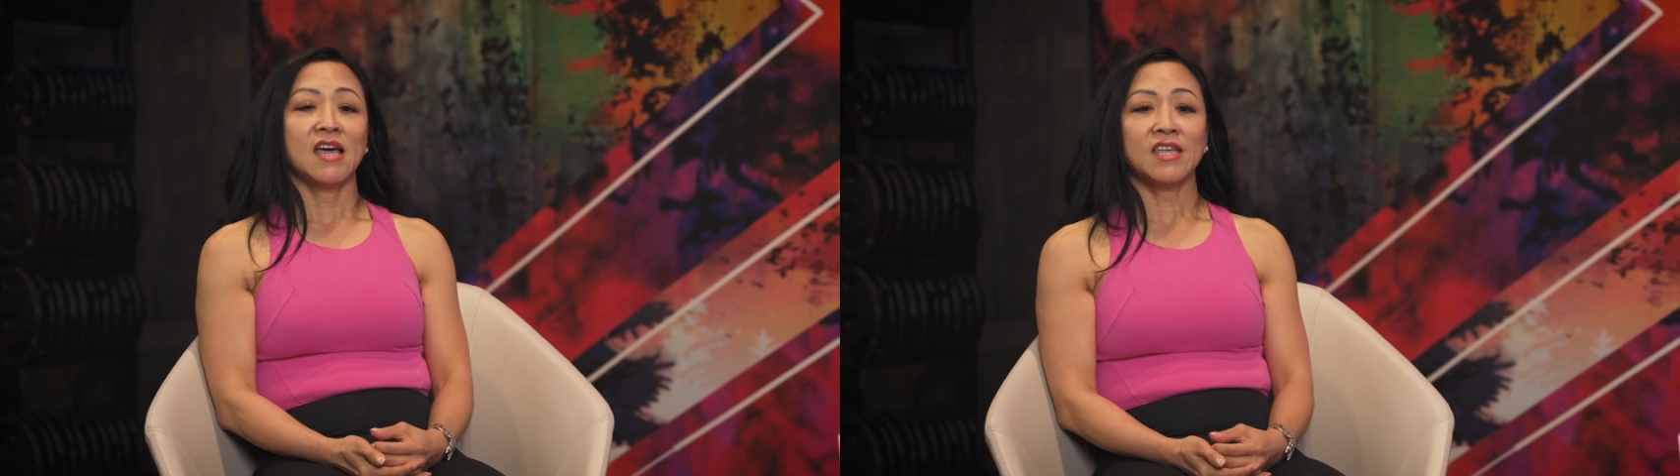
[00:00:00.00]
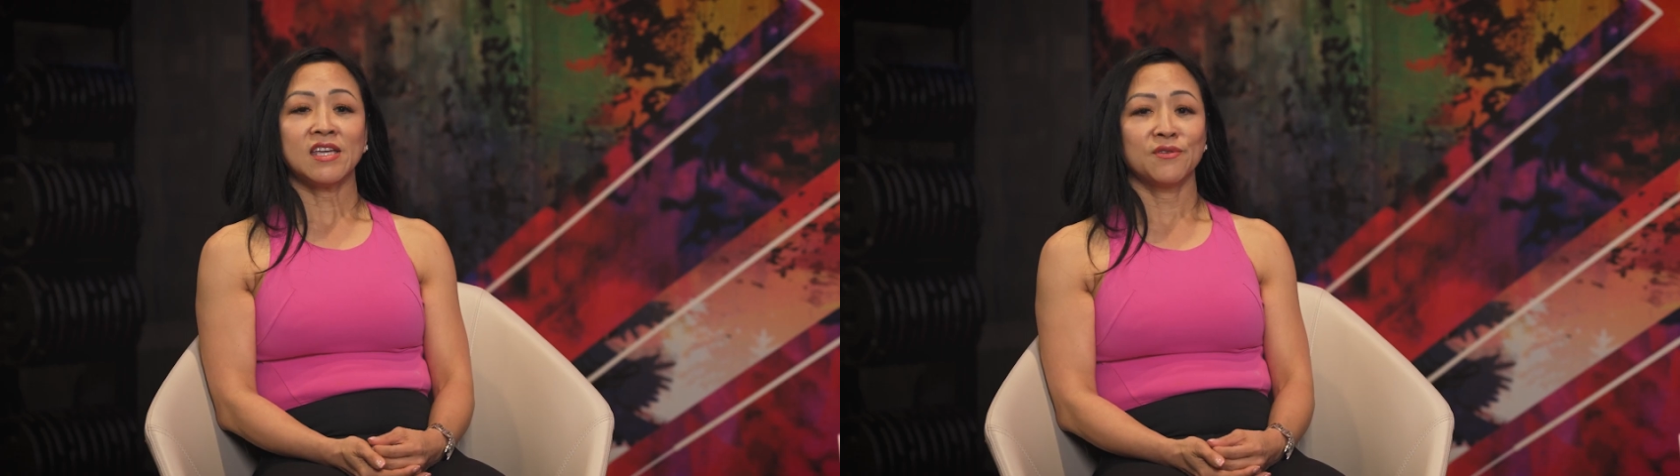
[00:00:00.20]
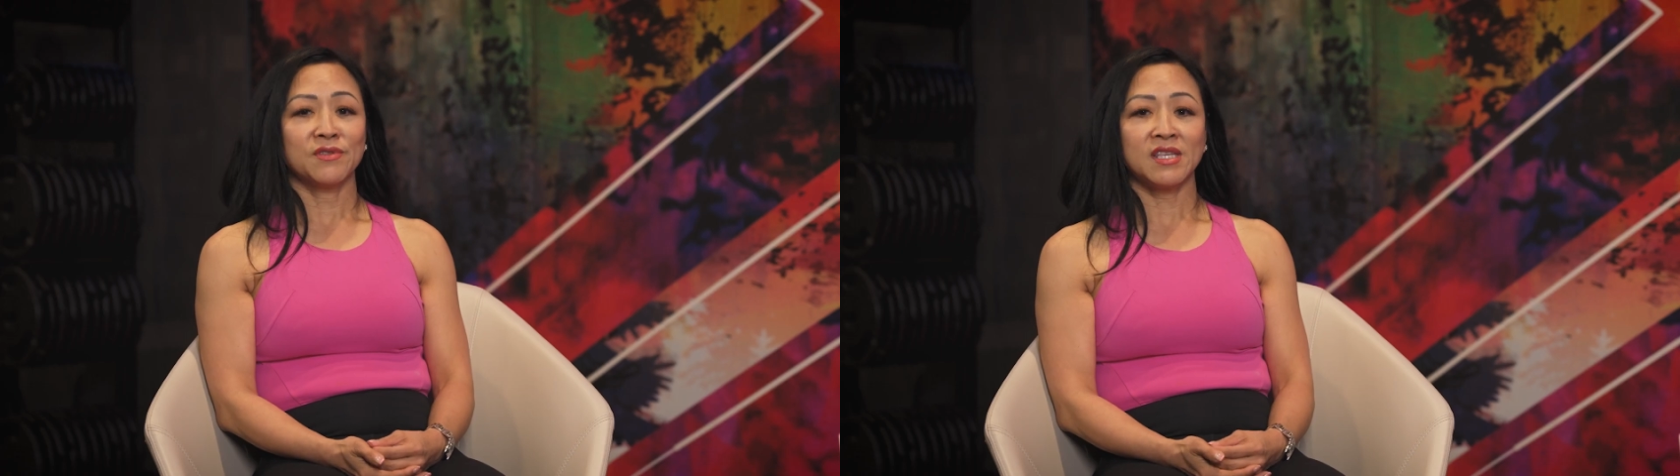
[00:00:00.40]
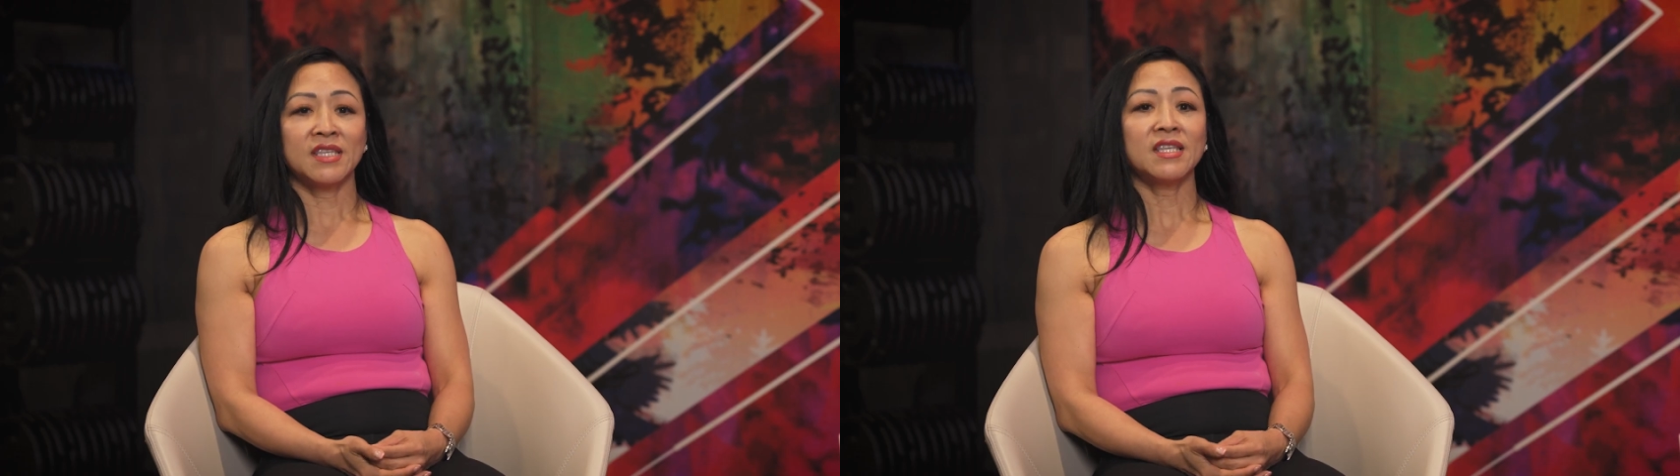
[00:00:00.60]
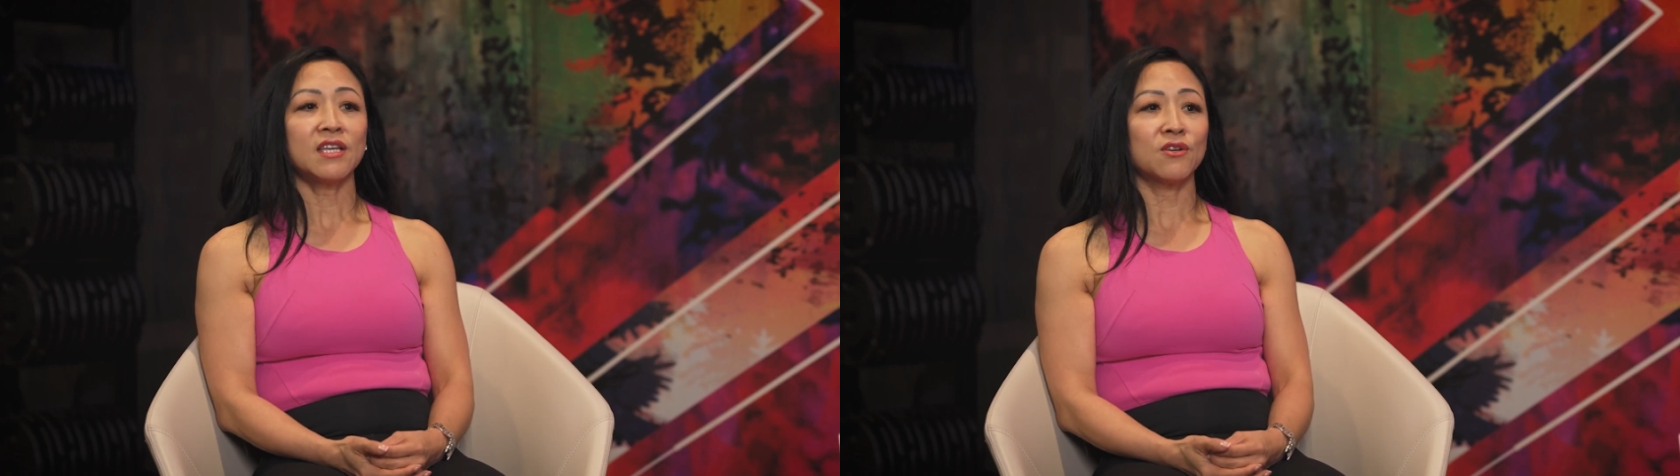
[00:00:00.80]
You know,
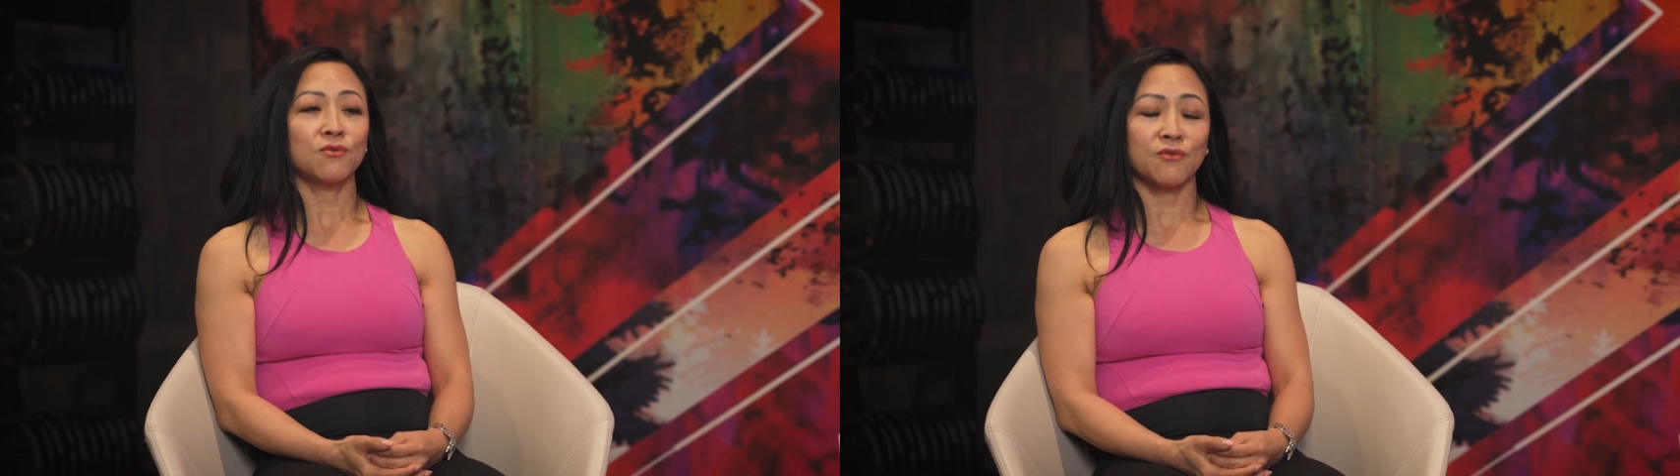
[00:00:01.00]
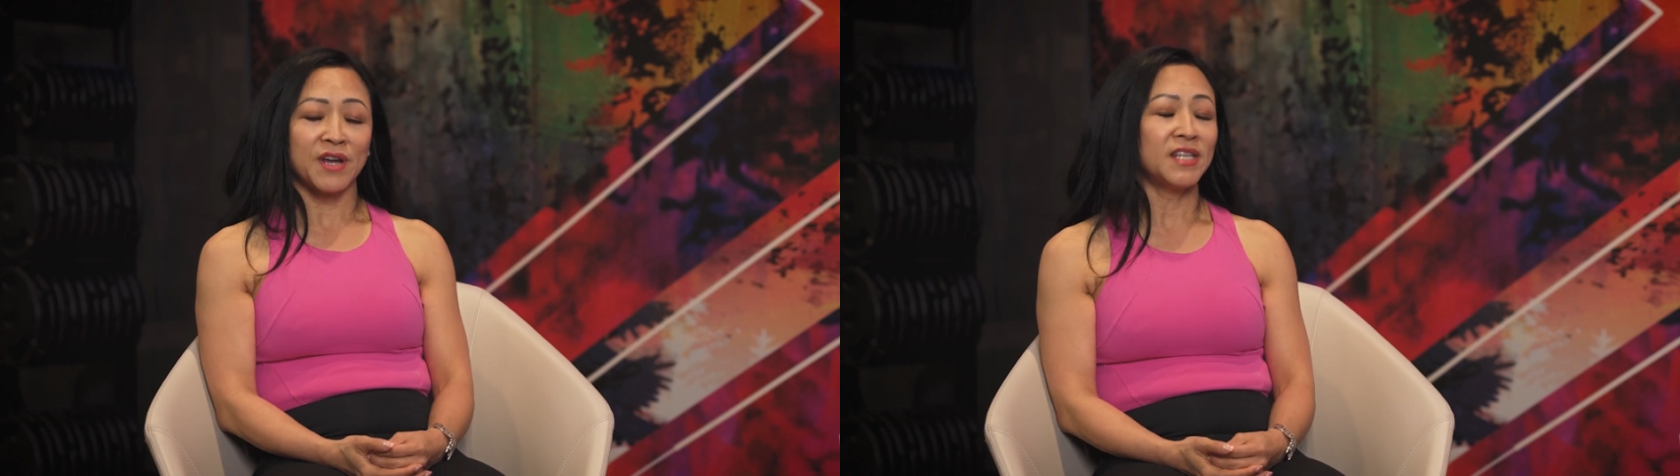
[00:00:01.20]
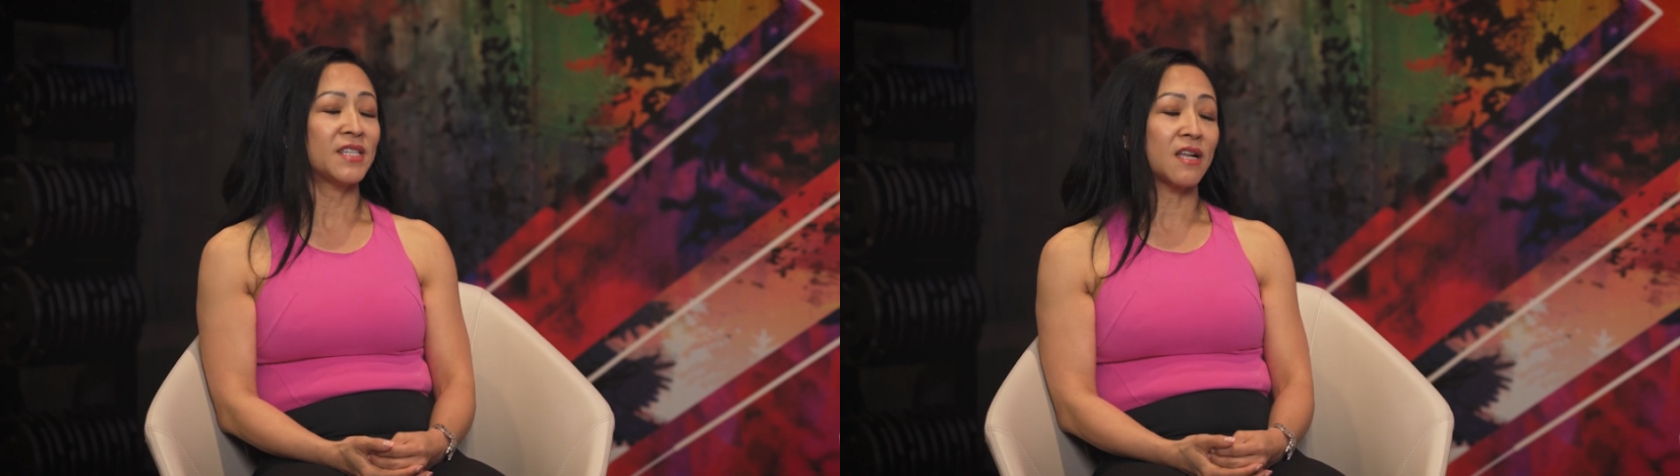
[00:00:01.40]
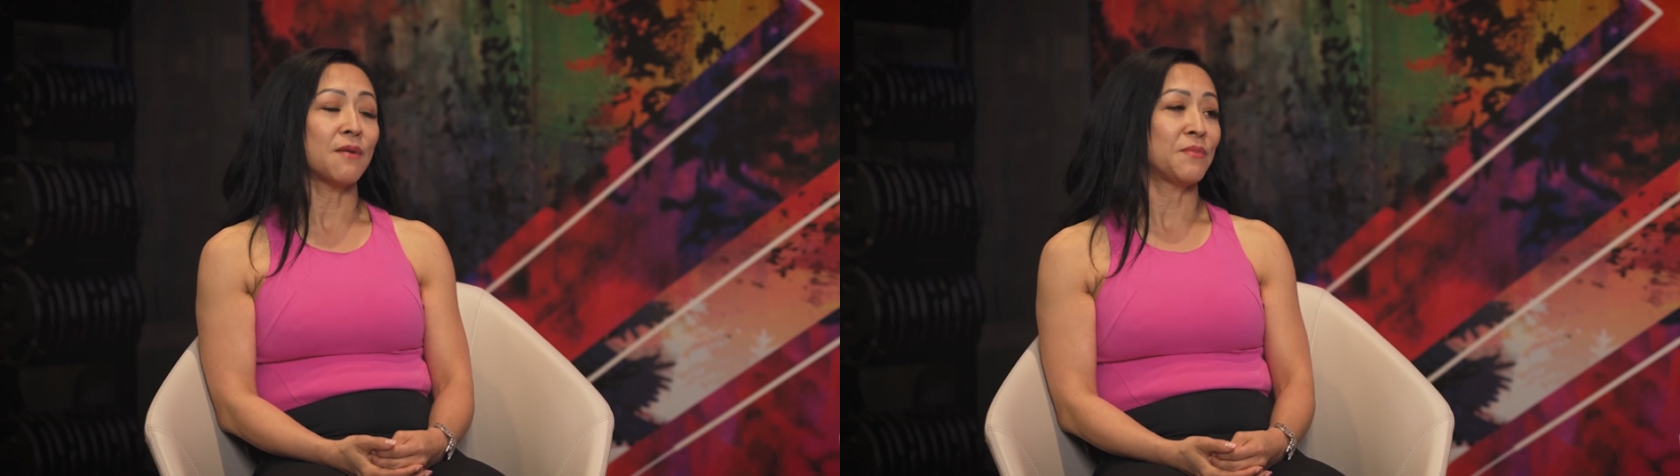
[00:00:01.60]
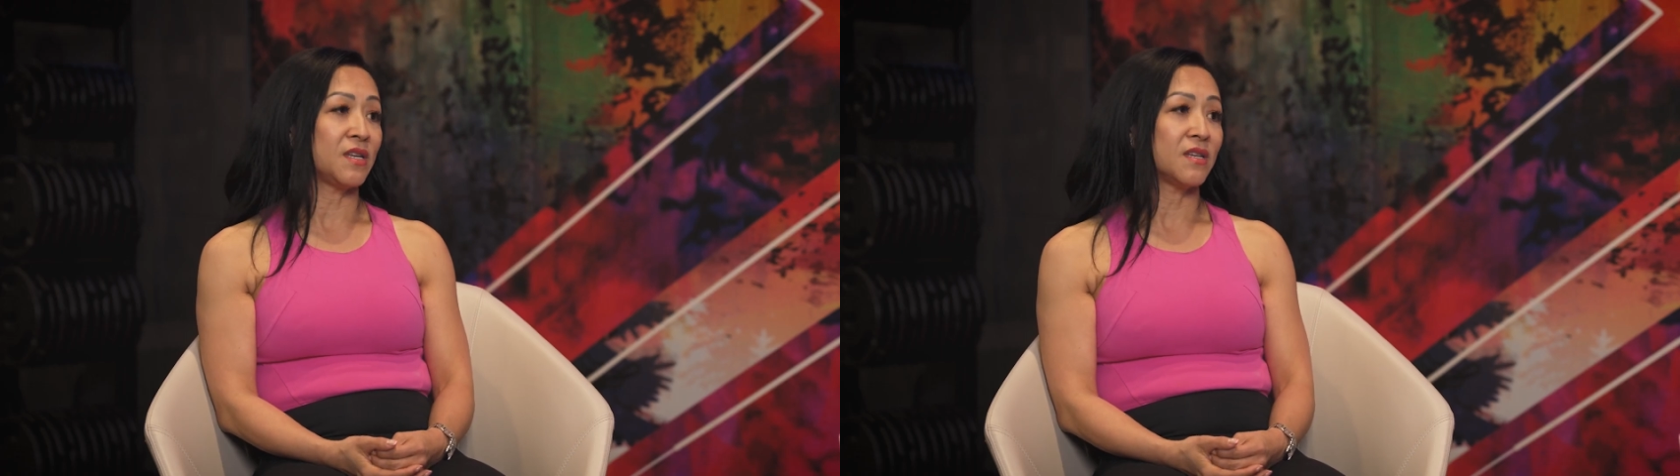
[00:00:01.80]
this is a great
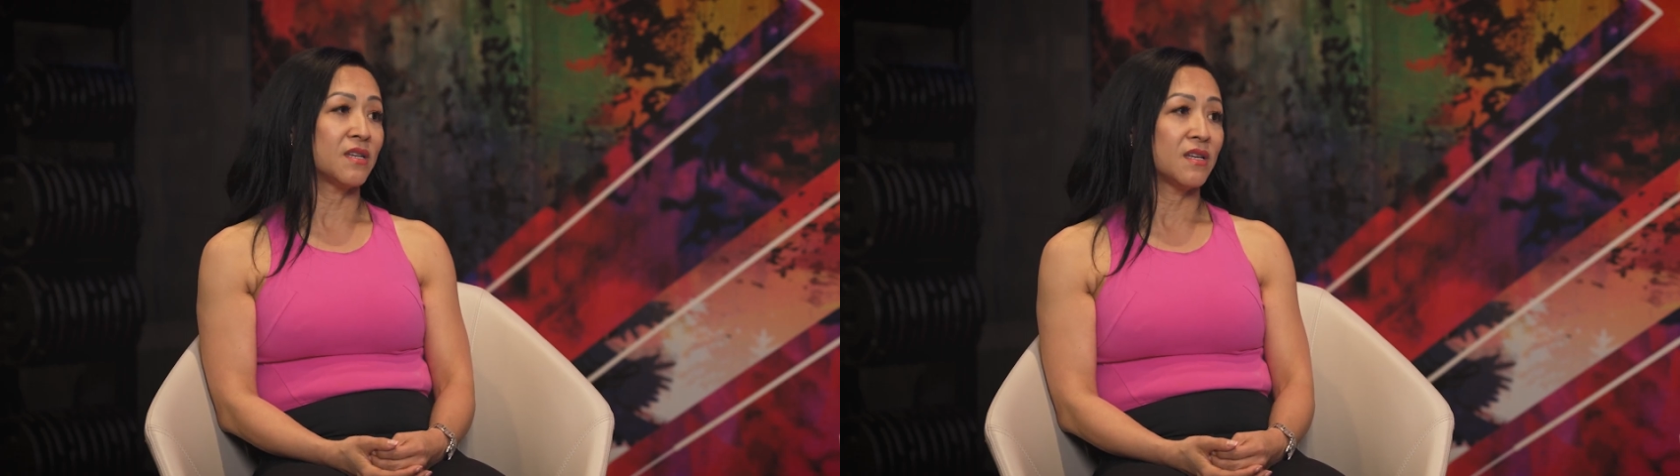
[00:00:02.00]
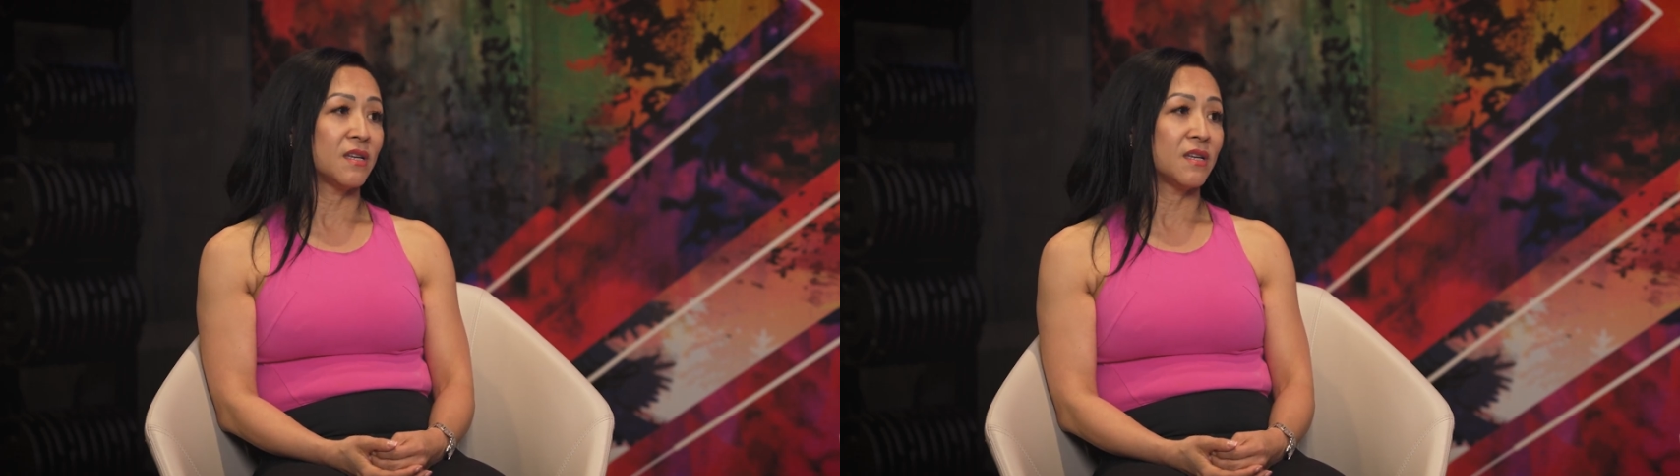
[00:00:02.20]
company.